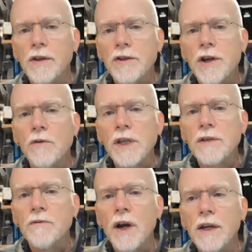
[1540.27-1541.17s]
there's no
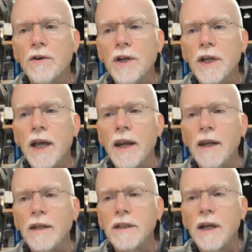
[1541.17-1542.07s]
reason why you couldn't get it.